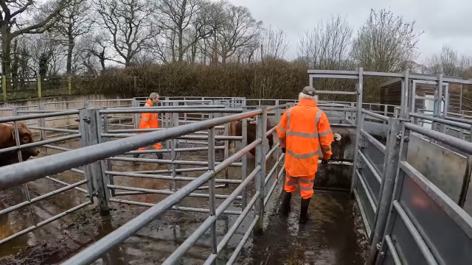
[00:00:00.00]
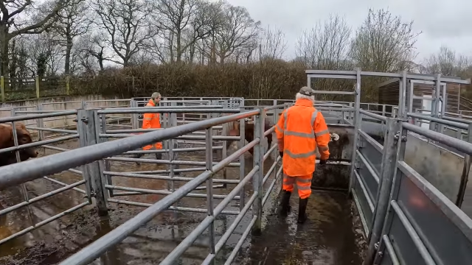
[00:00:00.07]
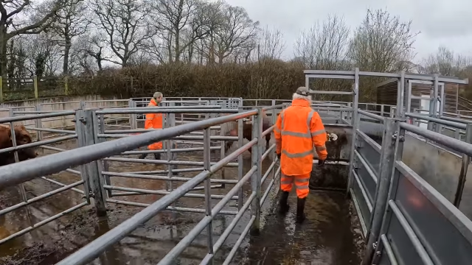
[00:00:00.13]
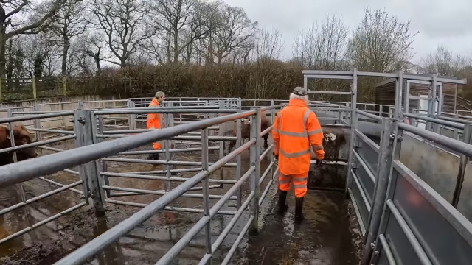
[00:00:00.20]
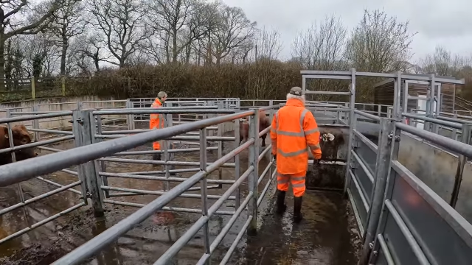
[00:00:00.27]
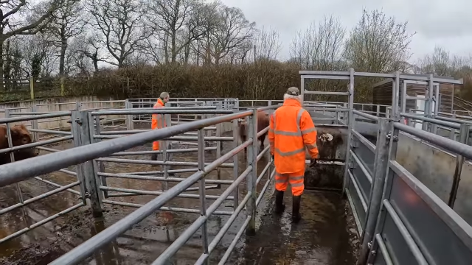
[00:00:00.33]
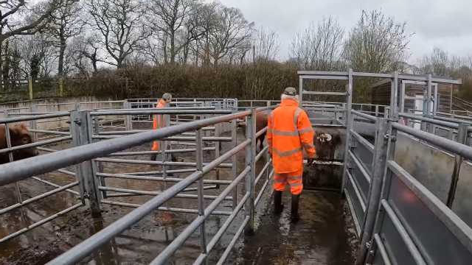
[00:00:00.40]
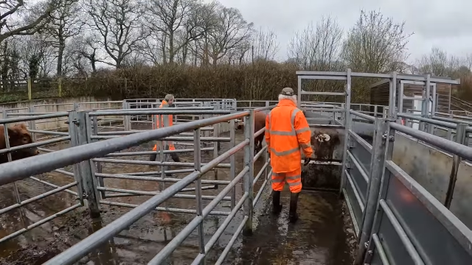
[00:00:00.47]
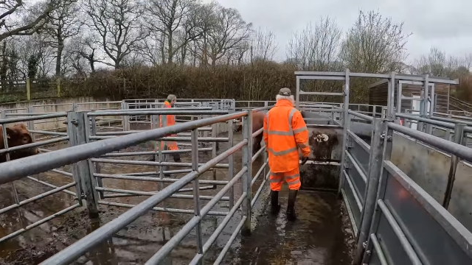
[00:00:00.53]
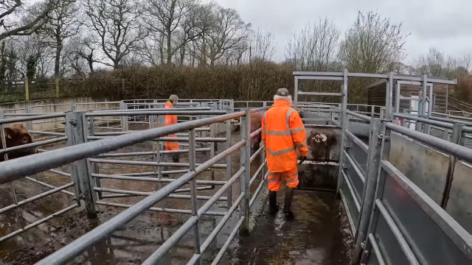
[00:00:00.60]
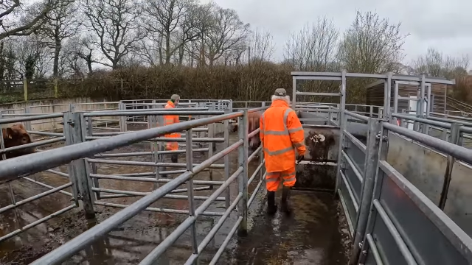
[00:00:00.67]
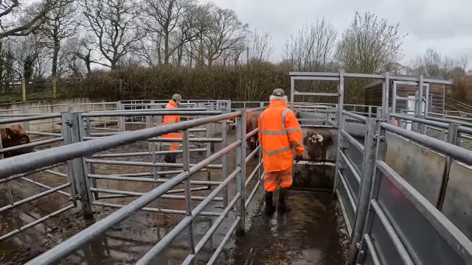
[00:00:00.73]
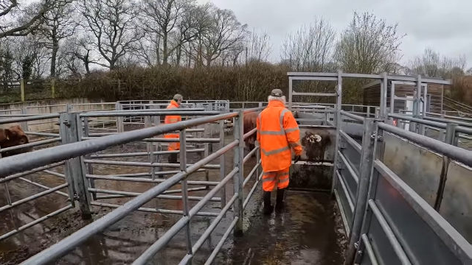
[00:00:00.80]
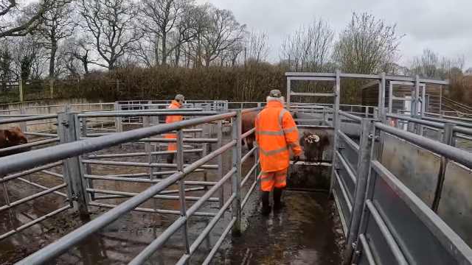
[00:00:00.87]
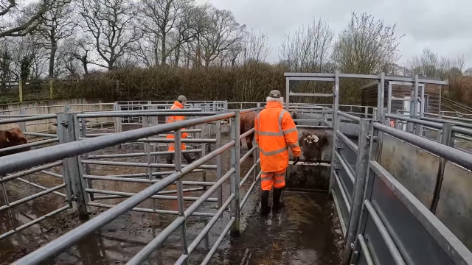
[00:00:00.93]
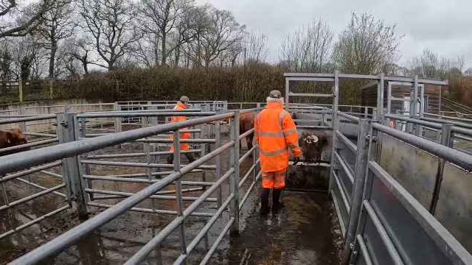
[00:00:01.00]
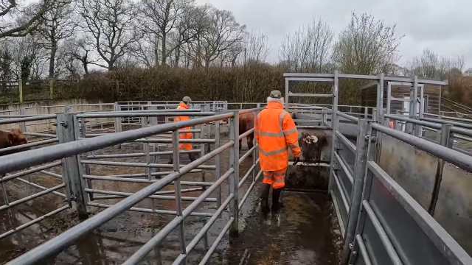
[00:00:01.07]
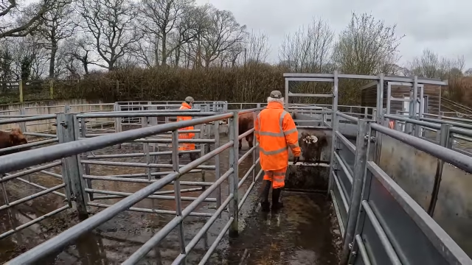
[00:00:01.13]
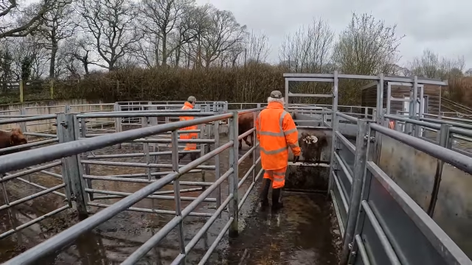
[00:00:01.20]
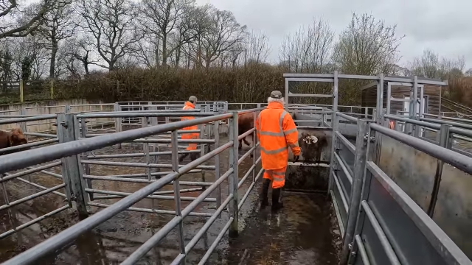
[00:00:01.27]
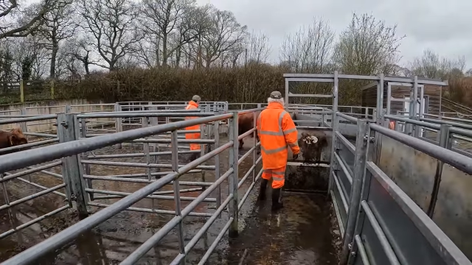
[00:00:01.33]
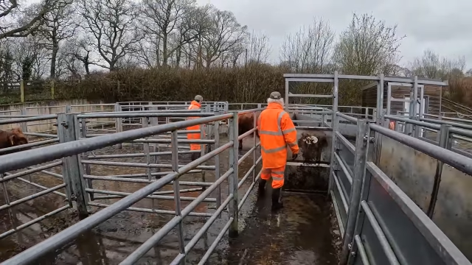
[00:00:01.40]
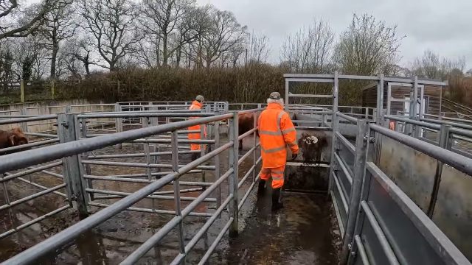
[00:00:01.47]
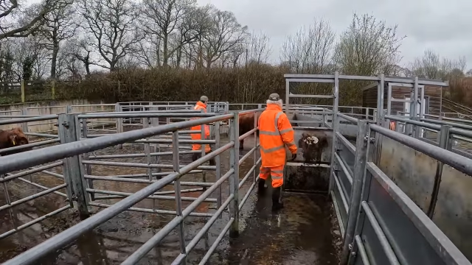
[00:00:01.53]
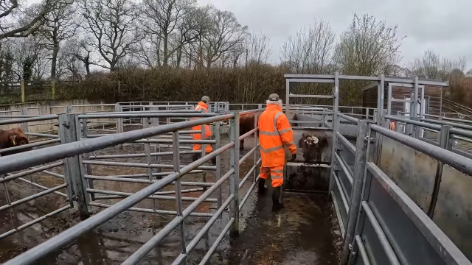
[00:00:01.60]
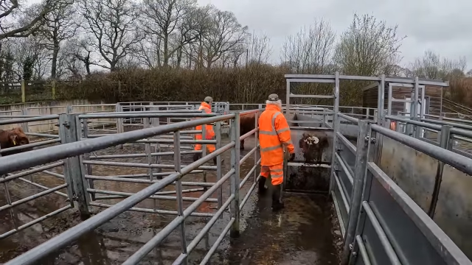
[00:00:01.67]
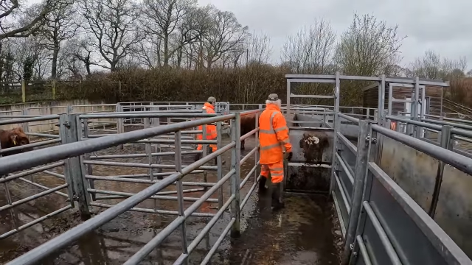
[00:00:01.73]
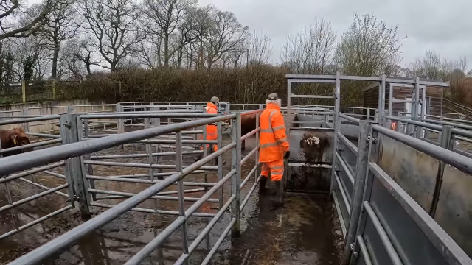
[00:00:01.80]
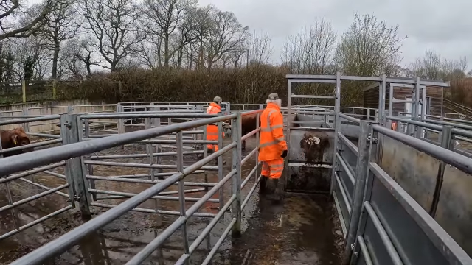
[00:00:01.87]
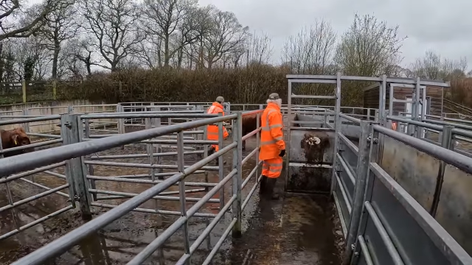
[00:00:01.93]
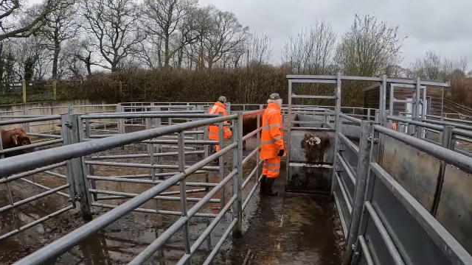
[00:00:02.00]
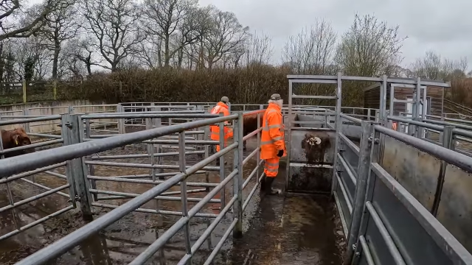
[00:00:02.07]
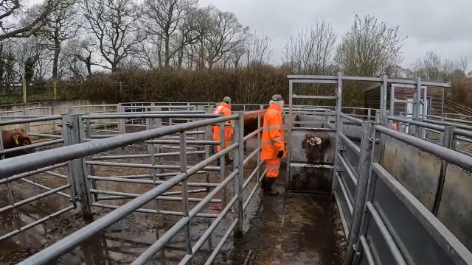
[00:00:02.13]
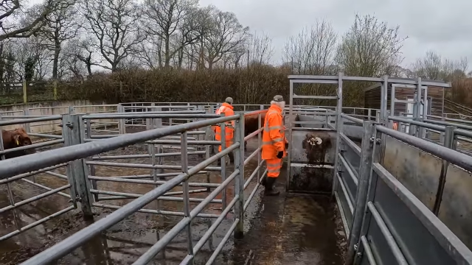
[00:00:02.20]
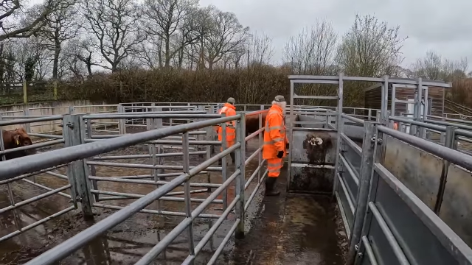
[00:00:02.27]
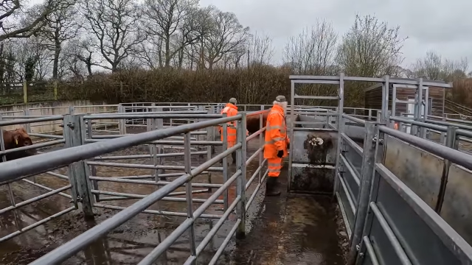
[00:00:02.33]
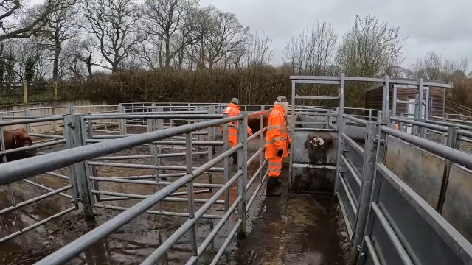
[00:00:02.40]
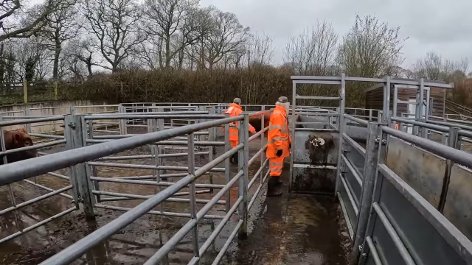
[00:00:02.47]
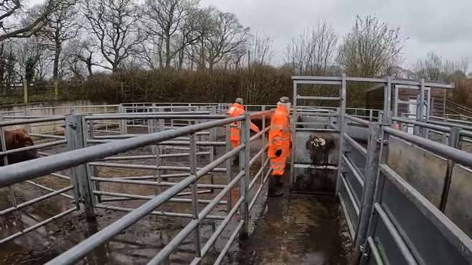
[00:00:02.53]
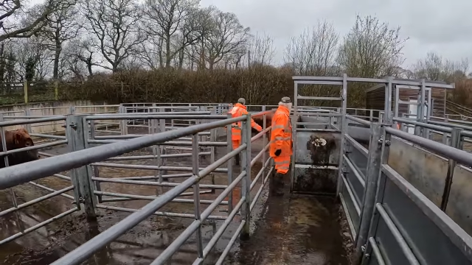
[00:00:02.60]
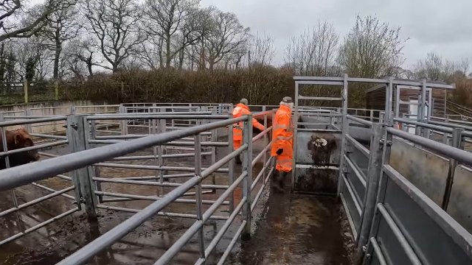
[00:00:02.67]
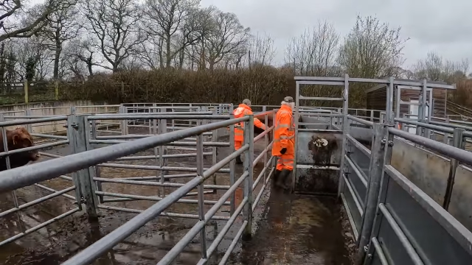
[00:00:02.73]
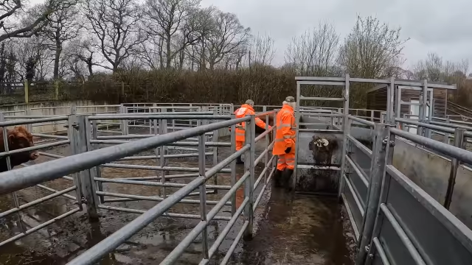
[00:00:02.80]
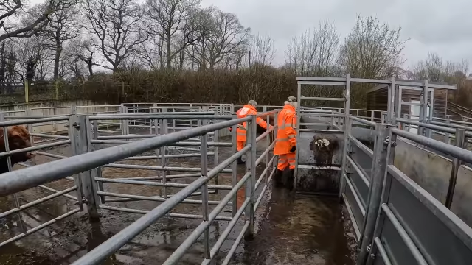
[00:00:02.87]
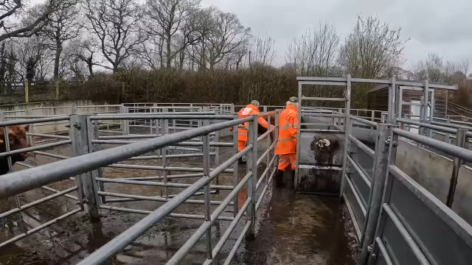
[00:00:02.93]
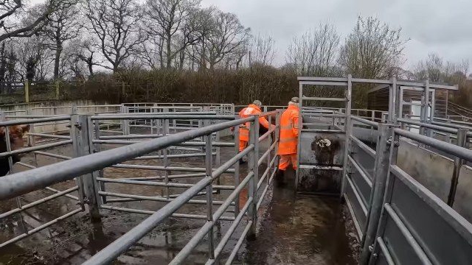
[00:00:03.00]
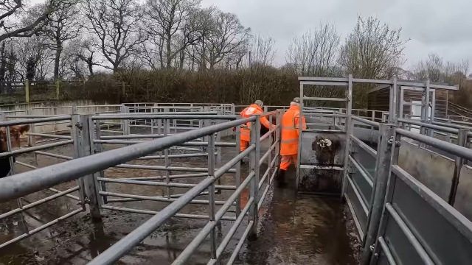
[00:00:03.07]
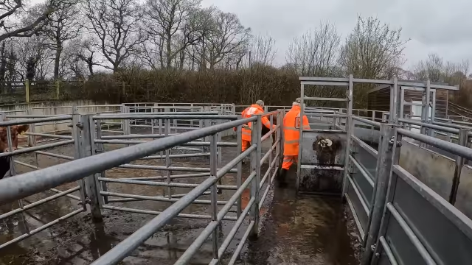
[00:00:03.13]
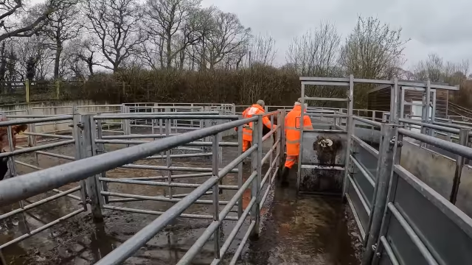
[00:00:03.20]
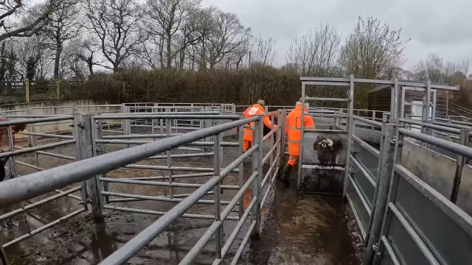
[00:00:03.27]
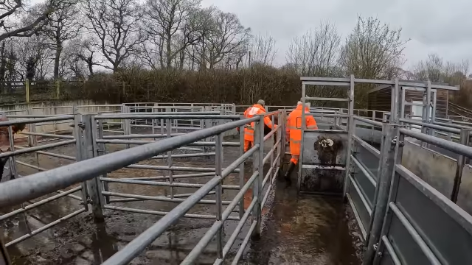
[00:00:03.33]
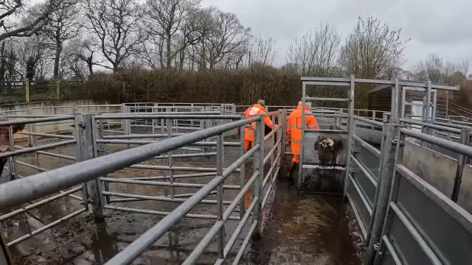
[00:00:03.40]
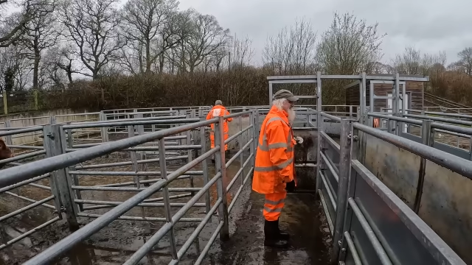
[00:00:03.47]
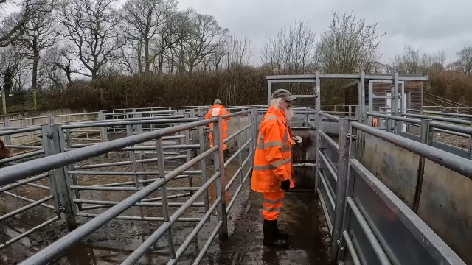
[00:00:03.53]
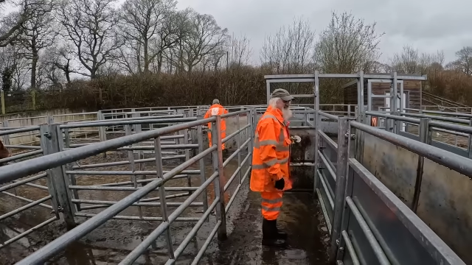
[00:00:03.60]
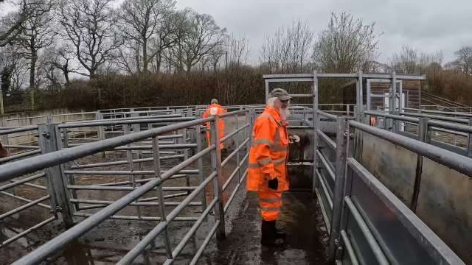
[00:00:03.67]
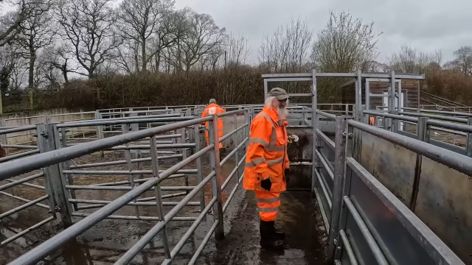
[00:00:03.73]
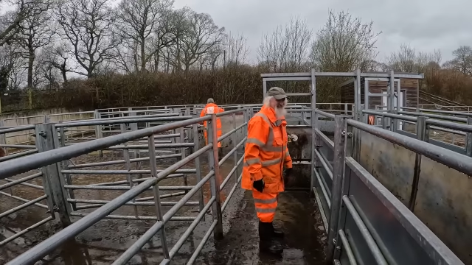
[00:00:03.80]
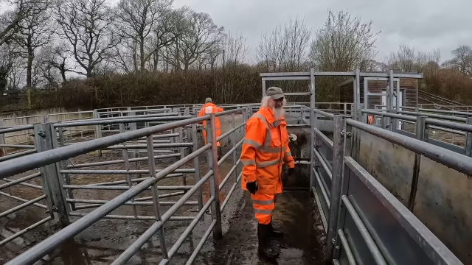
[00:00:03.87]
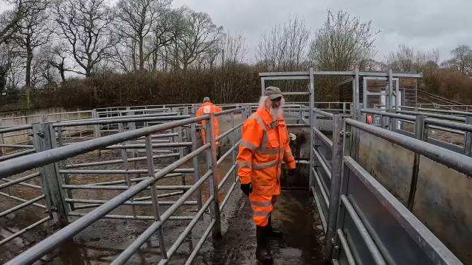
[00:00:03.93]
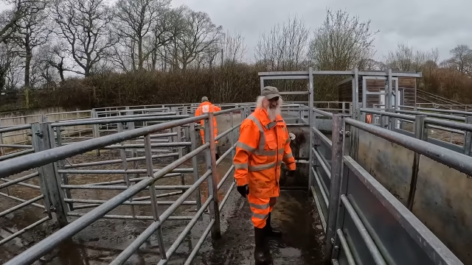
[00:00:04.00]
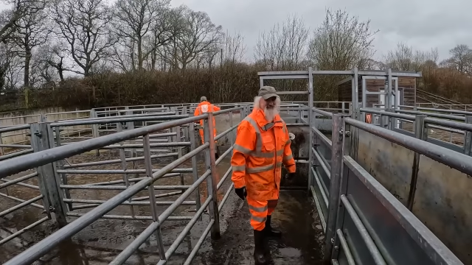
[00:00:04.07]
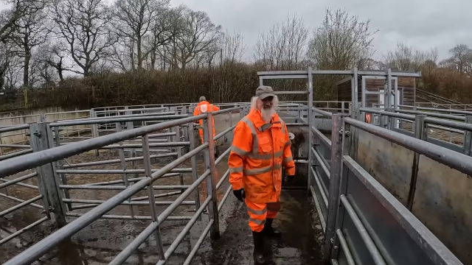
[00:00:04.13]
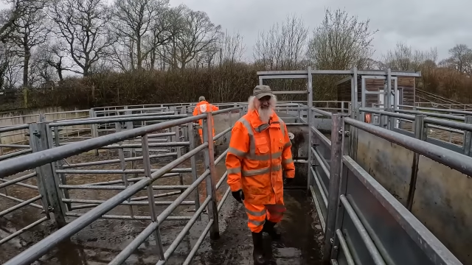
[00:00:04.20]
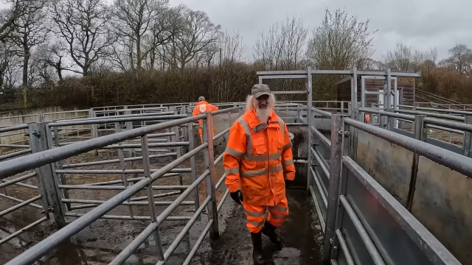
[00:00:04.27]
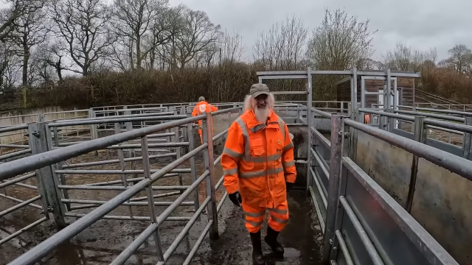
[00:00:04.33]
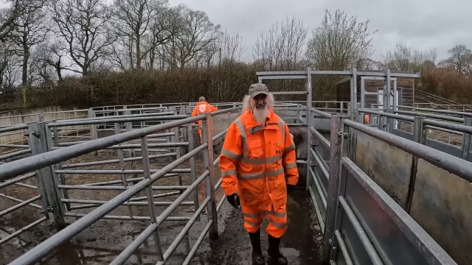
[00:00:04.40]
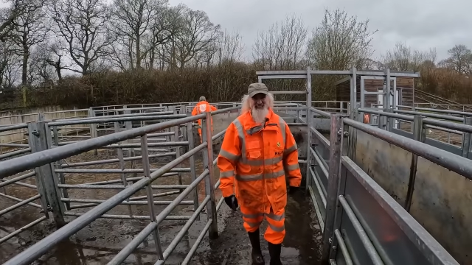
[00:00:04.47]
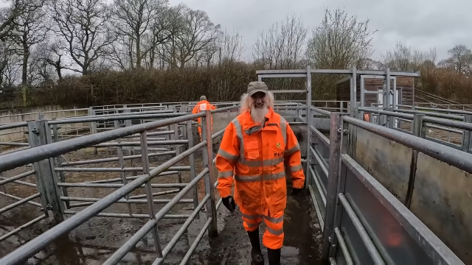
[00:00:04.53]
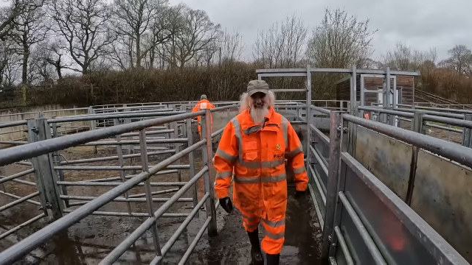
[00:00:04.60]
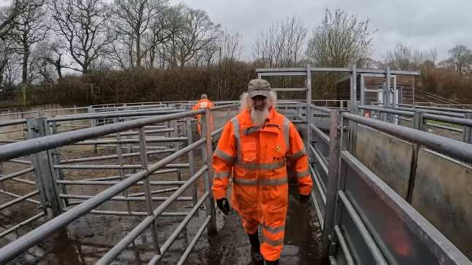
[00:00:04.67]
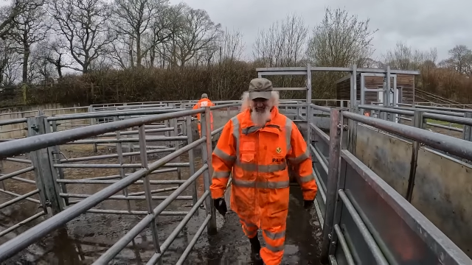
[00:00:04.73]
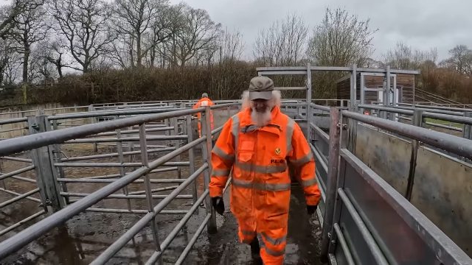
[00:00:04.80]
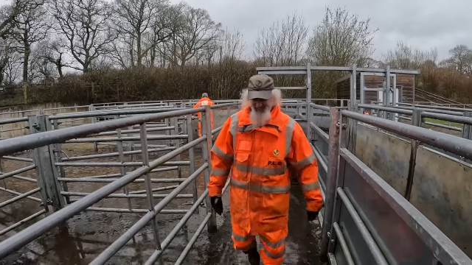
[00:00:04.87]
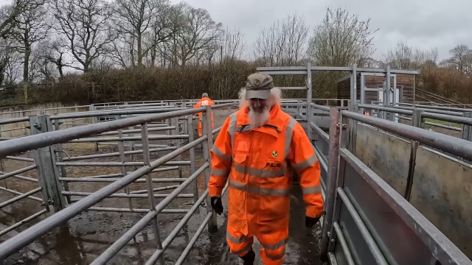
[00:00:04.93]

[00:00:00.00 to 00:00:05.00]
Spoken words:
Nobody's mouth can be seen.